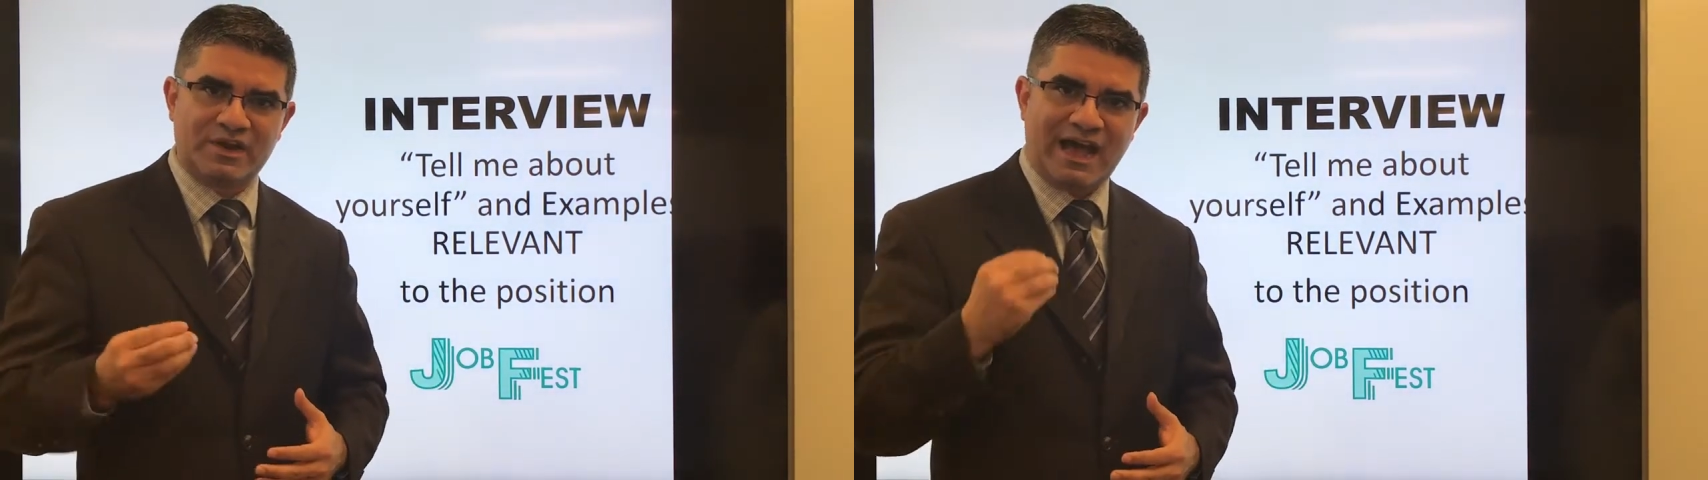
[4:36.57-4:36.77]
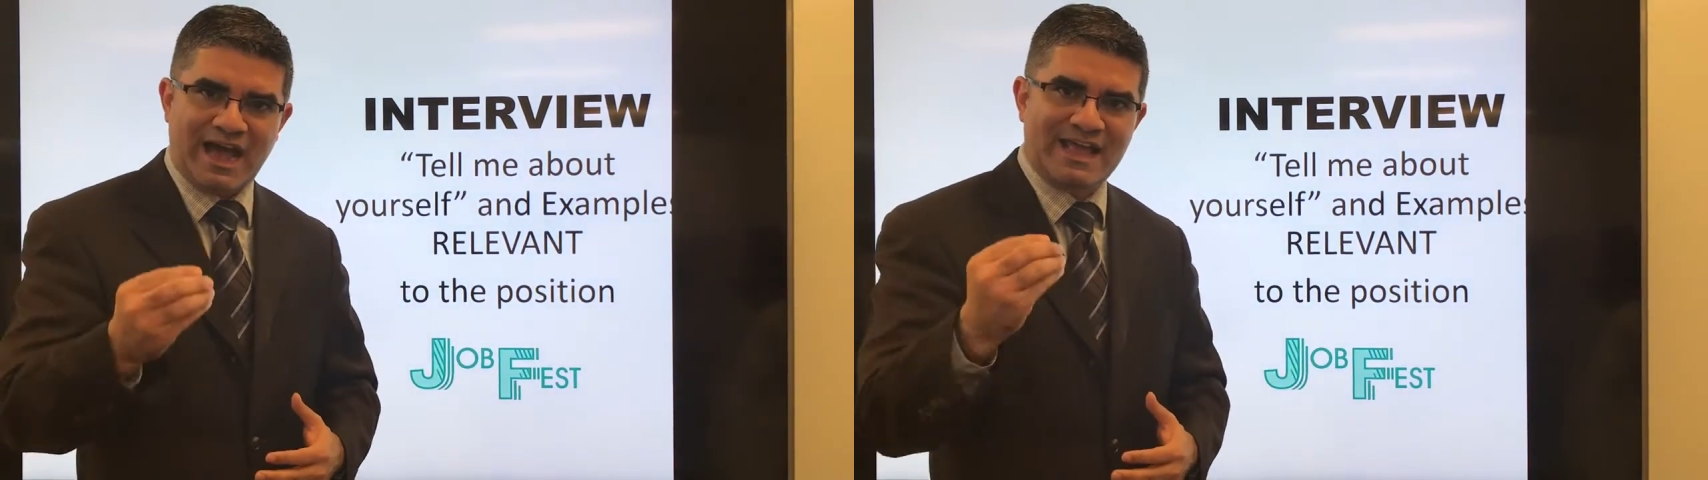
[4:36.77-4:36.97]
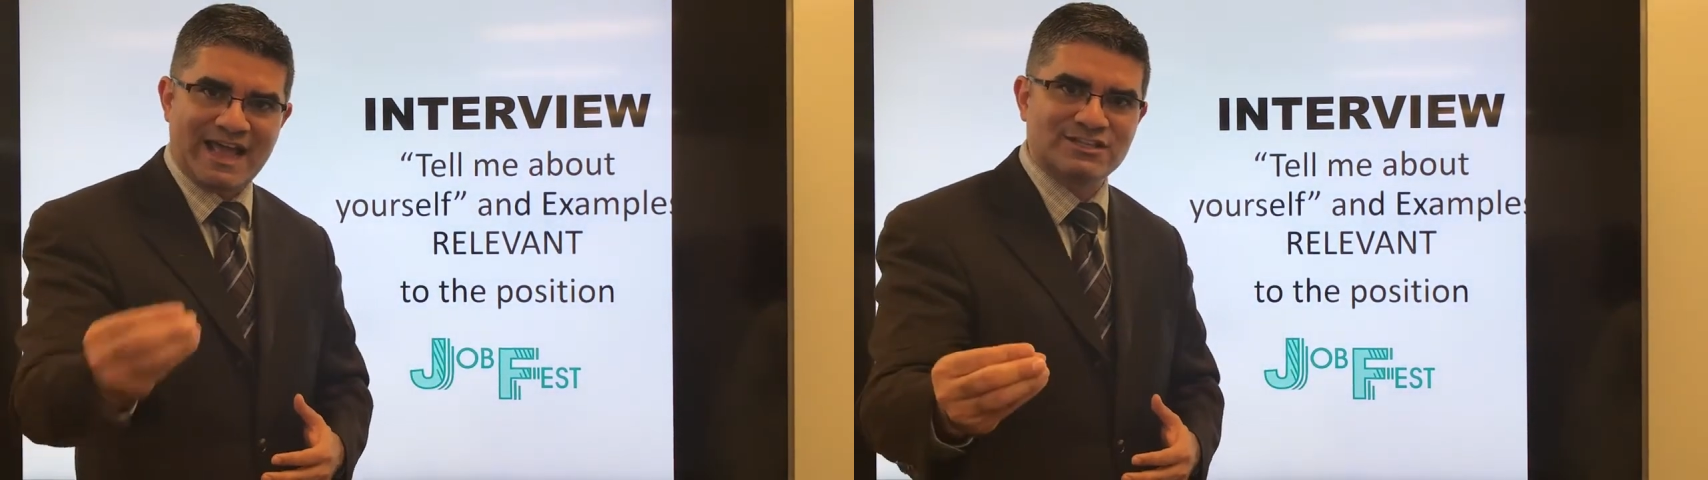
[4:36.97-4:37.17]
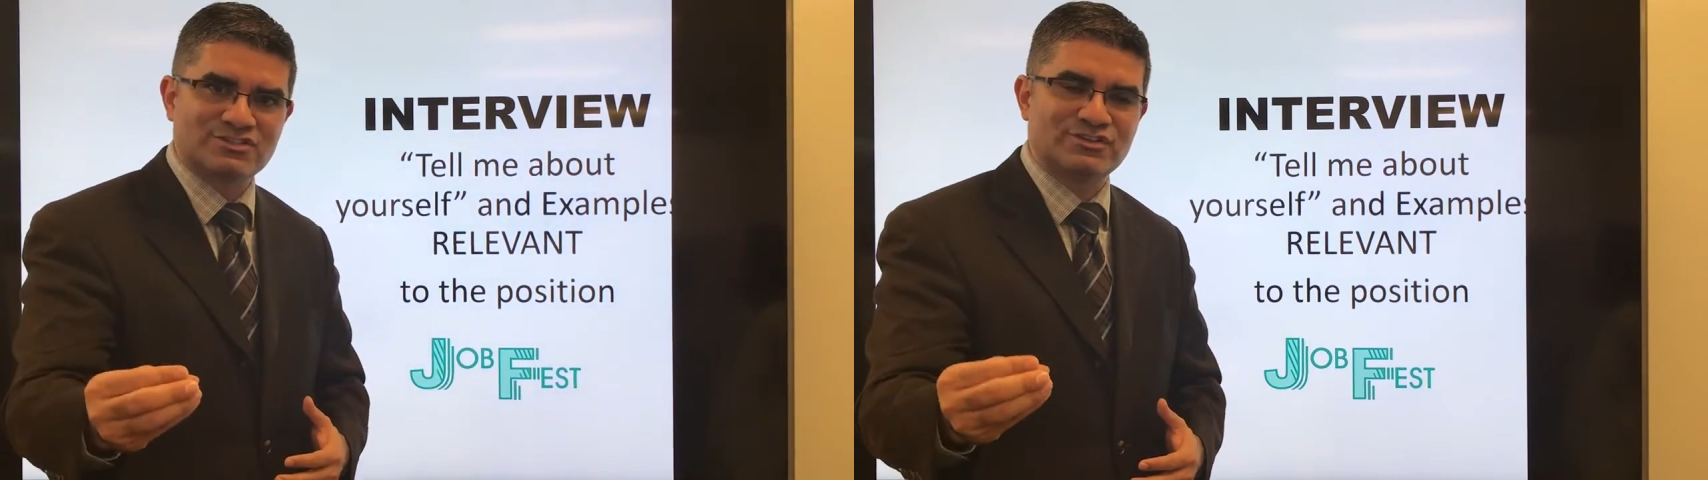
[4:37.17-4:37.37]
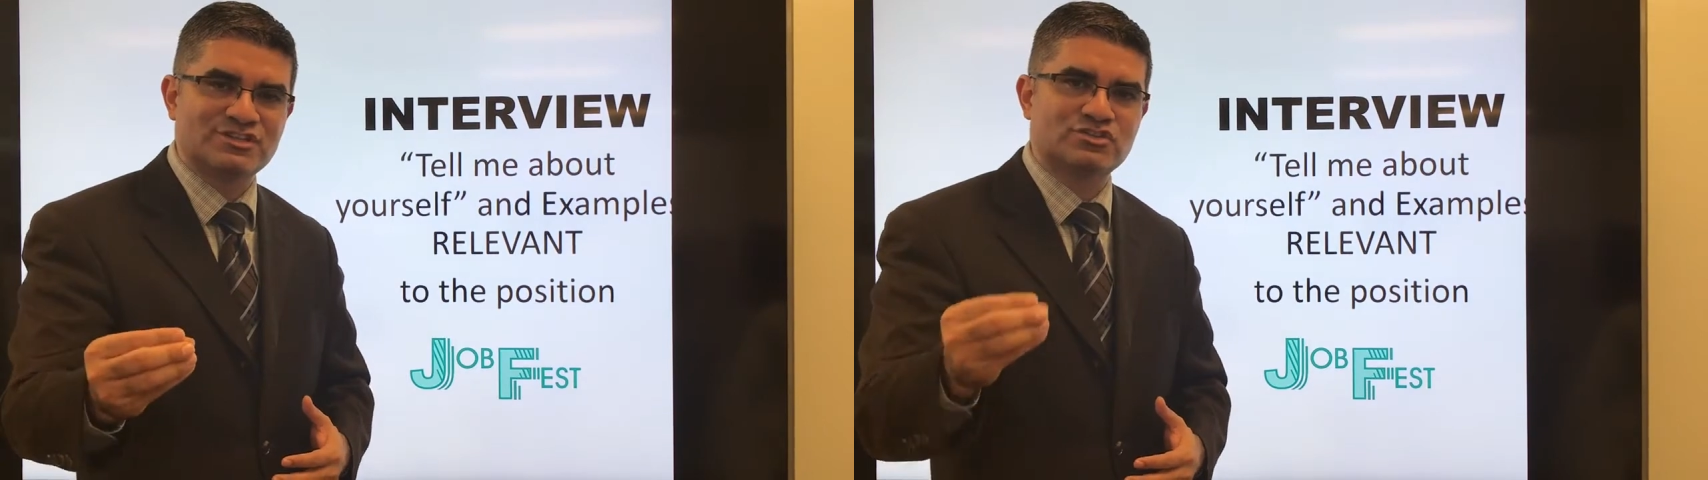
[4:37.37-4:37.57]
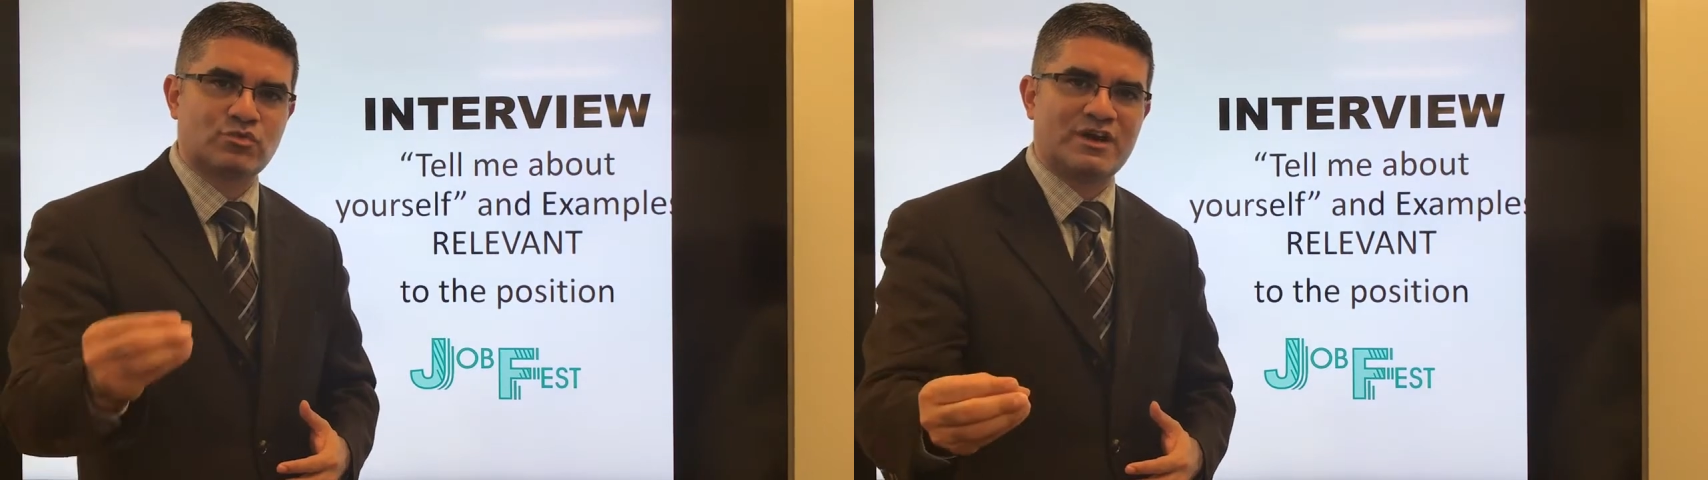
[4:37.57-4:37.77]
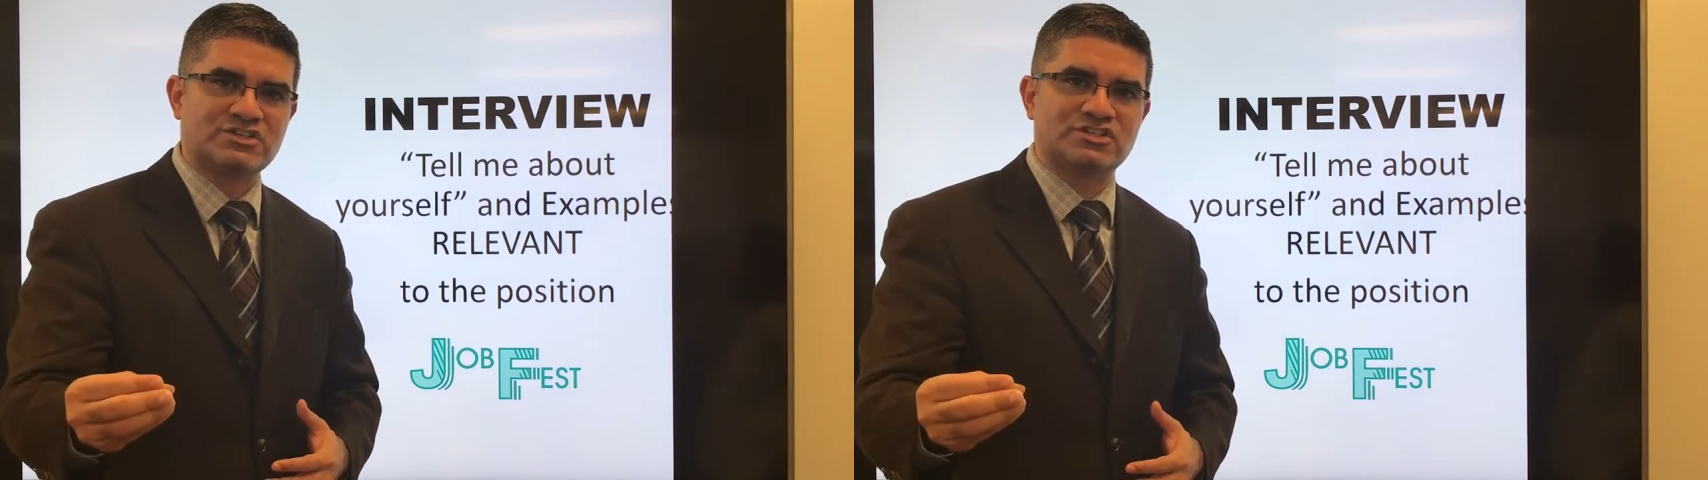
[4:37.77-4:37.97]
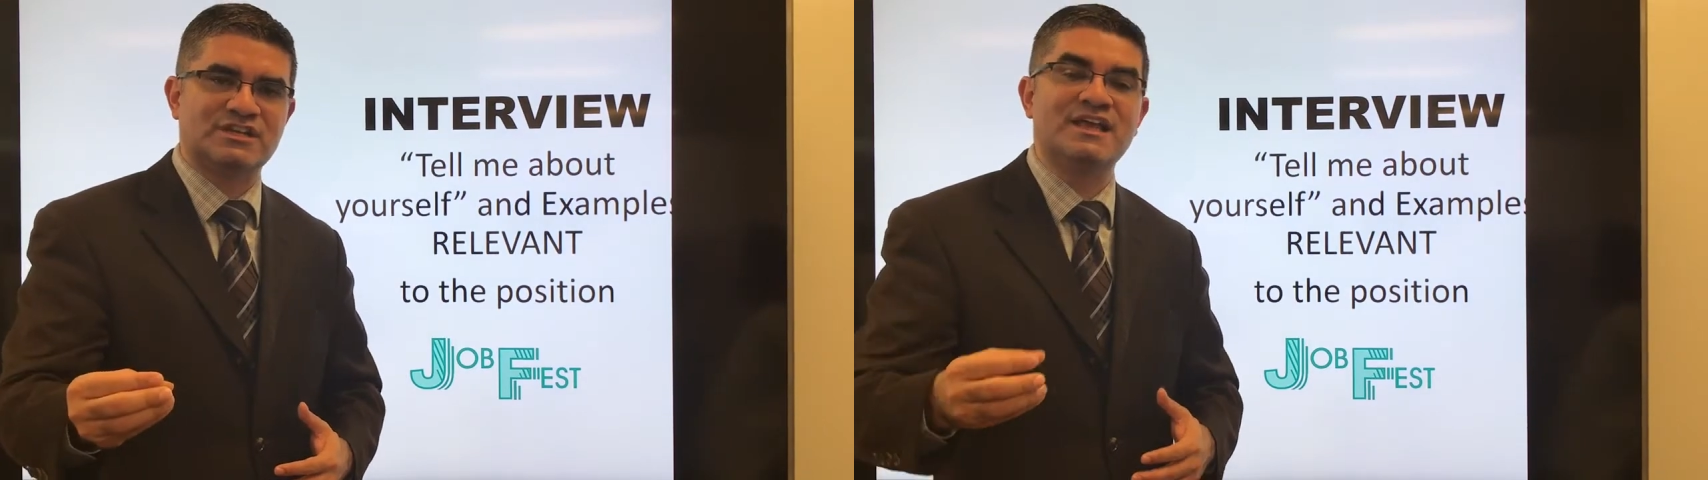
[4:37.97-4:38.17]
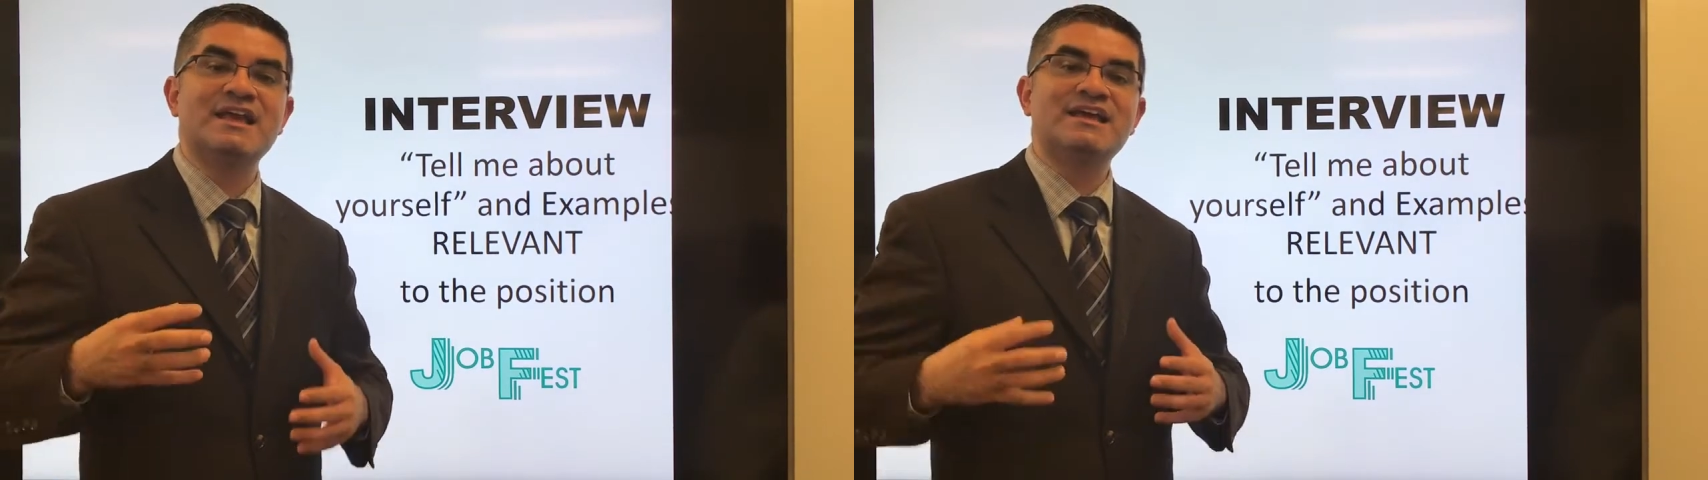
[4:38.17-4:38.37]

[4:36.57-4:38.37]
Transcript: when I answer this question,